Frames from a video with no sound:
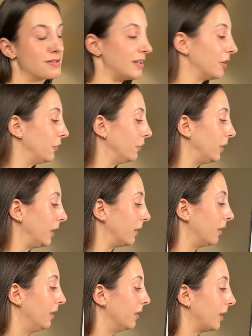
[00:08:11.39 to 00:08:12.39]
including
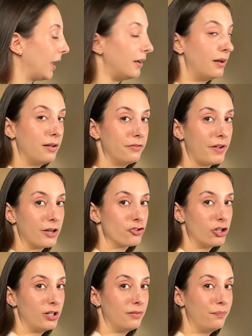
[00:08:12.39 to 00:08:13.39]
candida
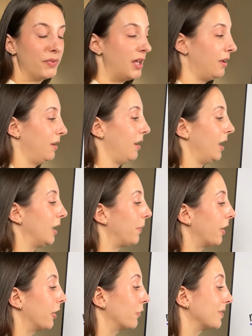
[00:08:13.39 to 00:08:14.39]
infection,
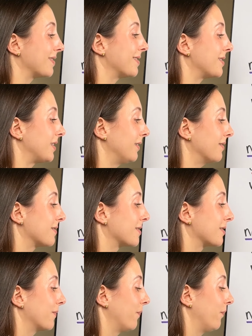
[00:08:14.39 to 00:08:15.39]
antibiotic resistance,